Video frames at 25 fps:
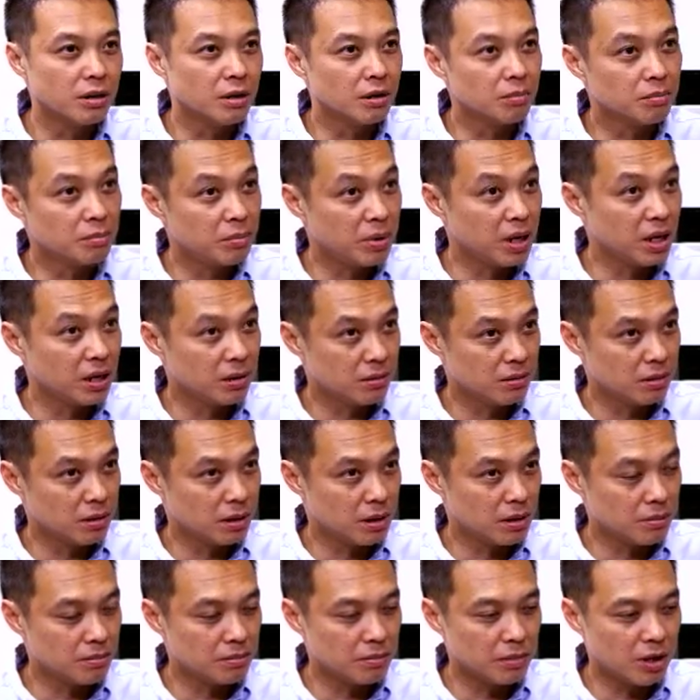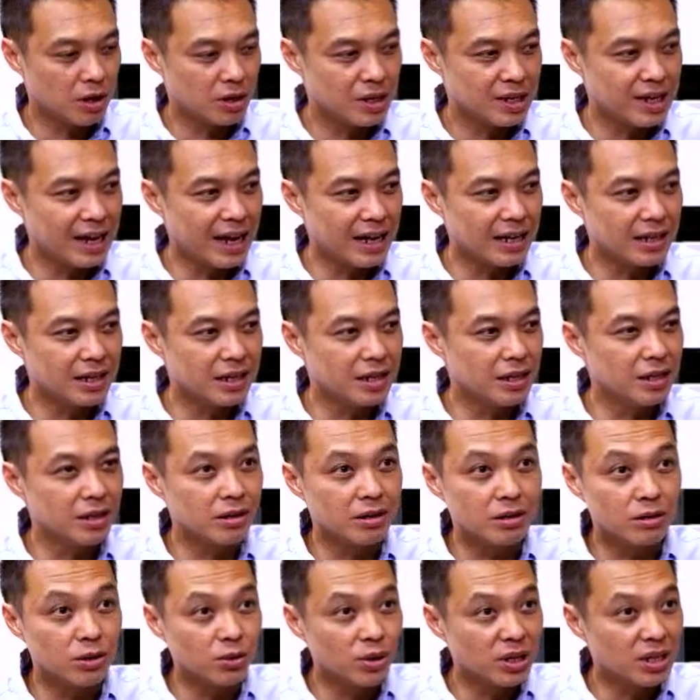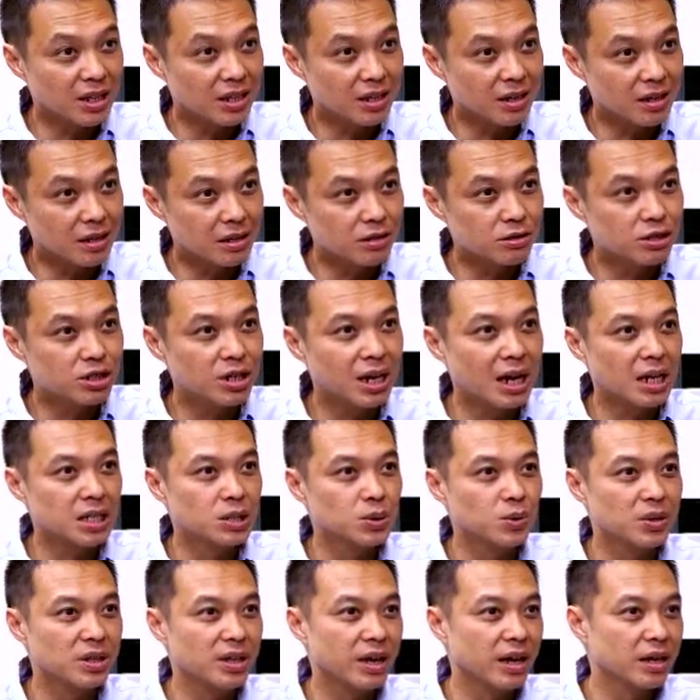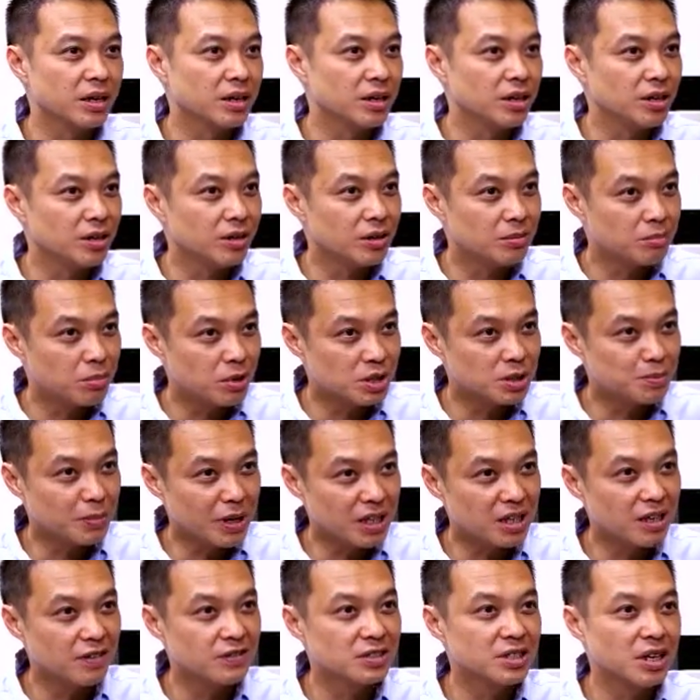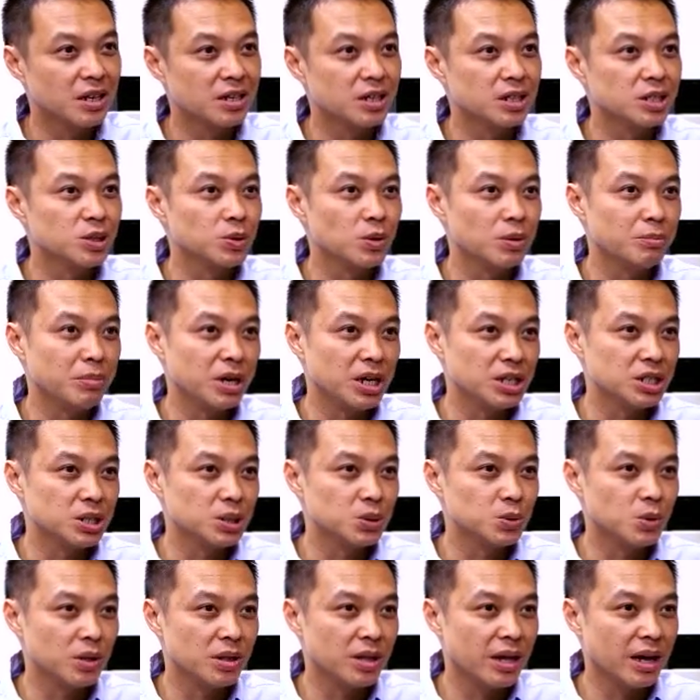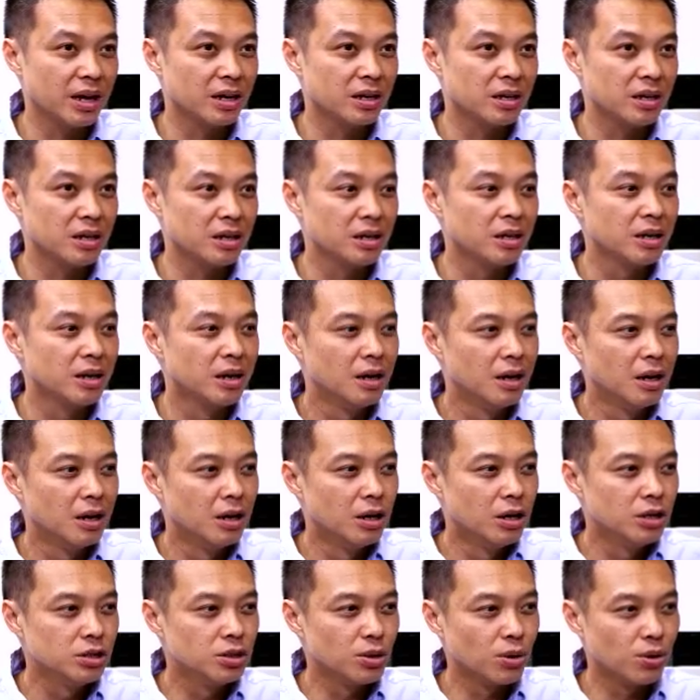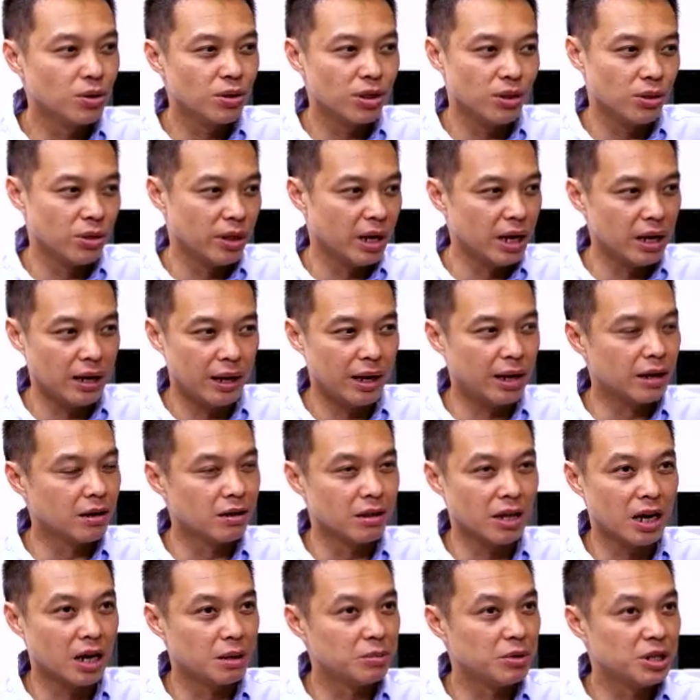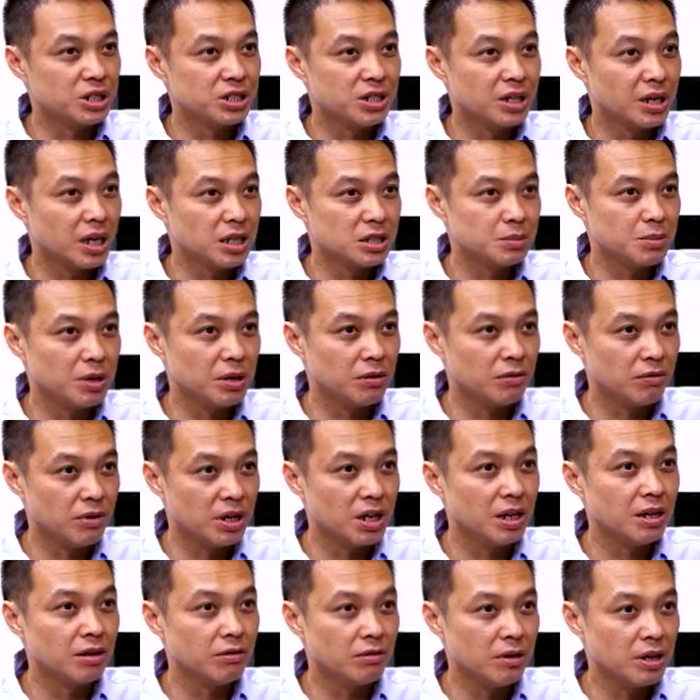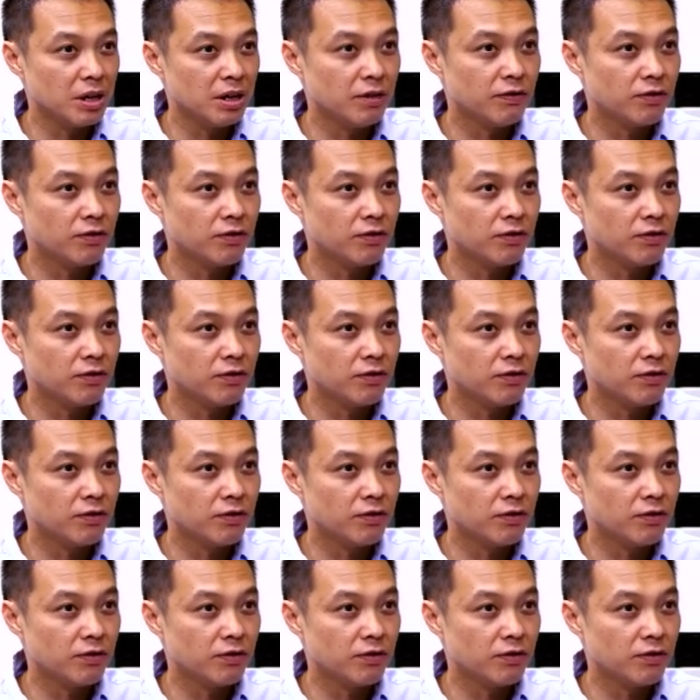on, um, on dengue and doing clinical trials with dengue and prospective studies with patients with dengue. So that, that collaboration has been really, really